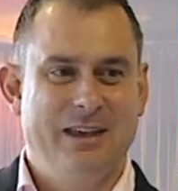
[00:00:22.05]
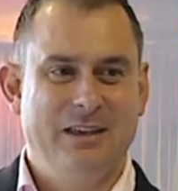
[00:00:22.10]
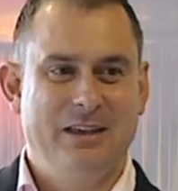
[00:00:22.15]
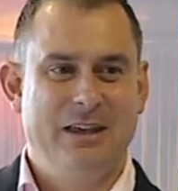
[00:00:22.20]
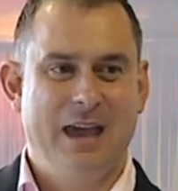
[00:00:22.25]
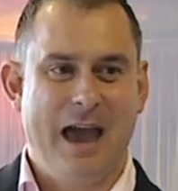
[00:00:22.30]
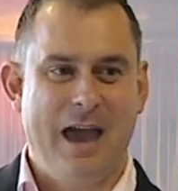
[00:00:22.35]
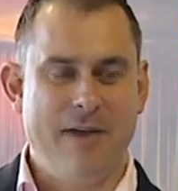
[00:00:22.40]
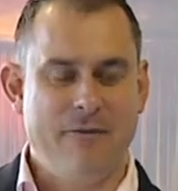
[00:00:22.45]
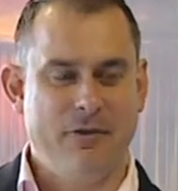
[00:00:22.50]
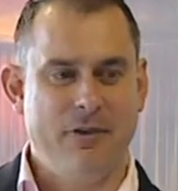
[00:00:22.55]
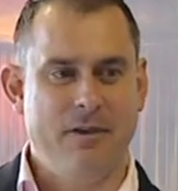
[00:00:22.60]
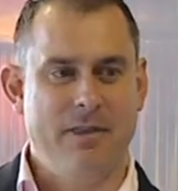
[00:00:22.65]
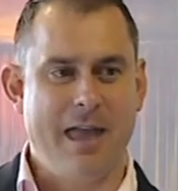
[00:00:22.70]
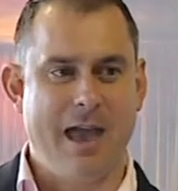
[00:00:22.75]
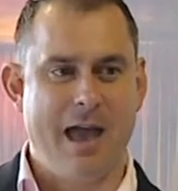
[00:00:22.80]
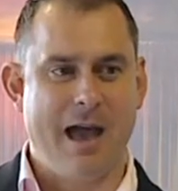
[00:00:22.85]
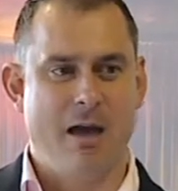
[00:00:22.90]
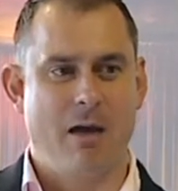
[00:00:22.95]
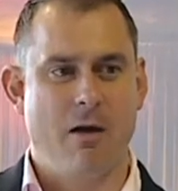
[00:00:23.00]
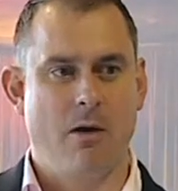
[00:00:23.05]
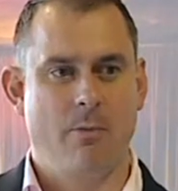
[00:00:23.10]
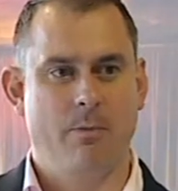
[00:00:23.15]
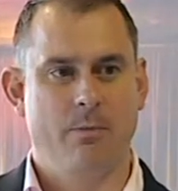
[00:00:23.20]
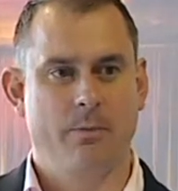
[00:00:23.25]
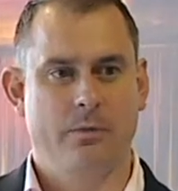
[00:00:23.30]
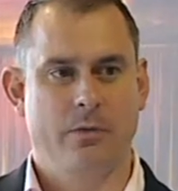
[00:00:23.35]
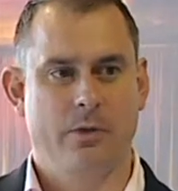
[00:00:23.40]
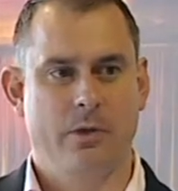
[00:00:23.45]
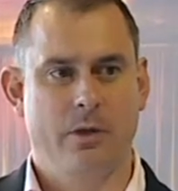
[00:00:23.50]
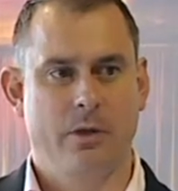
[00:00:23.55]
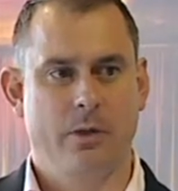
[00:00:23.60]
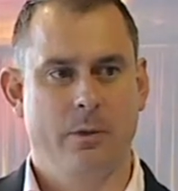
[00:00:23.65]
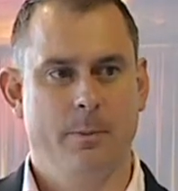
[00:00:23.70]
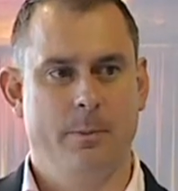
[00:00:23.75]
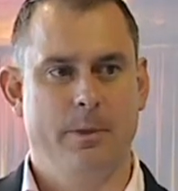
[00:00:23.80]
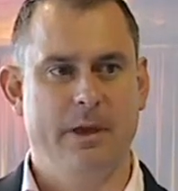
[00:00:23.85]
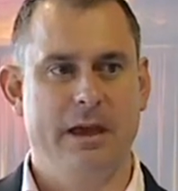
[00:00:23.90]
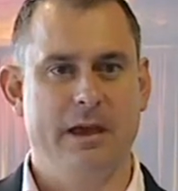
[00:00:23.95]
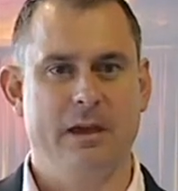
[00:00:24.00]
You have to now
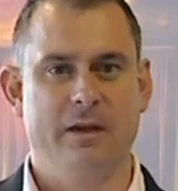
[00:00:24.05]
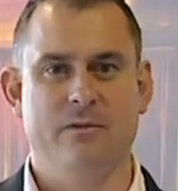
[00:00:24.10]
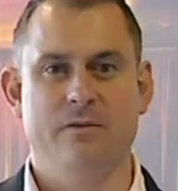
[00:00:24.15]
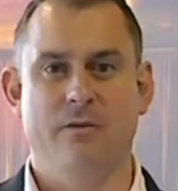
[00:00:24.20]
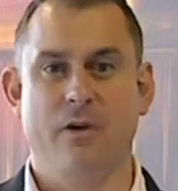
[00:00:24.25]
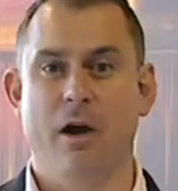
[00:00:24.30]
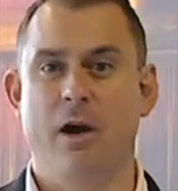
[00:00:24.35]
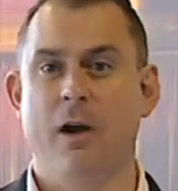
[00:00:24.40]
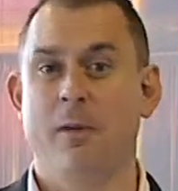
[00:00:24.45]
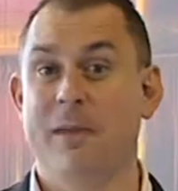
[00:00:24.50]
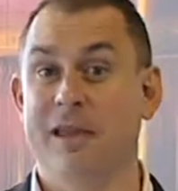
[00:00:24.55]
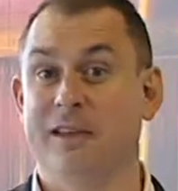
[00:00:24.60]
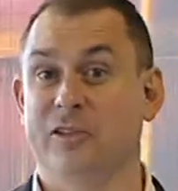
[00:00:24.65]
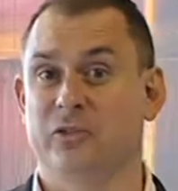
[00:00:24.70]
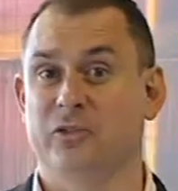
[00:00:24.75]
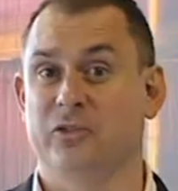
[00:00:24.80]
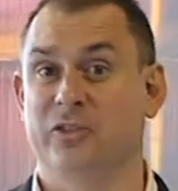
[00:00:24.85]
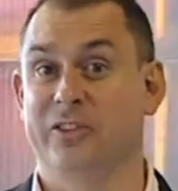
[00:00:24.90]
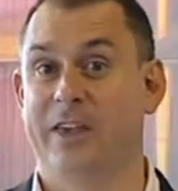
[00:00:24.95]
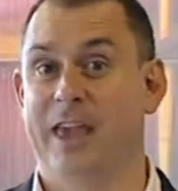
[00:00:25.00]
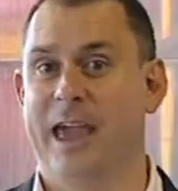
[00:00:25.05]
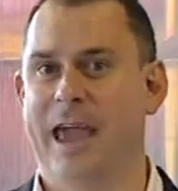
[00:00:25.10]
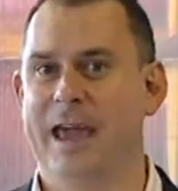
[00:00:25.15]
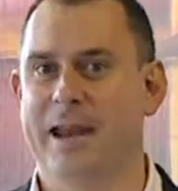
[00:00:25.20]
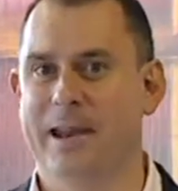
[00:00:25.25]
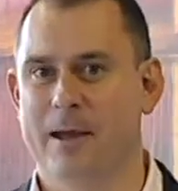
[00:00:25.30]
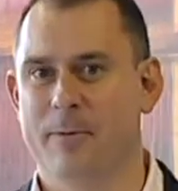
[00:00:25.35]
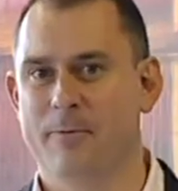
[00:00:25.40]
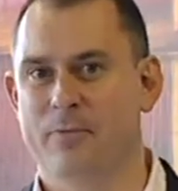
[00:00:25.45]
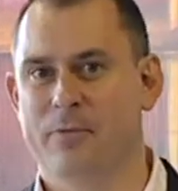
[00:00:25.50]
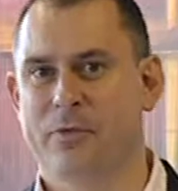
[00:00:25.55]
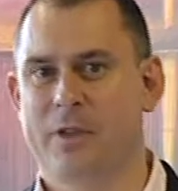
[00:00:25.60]
be an environmental scanner.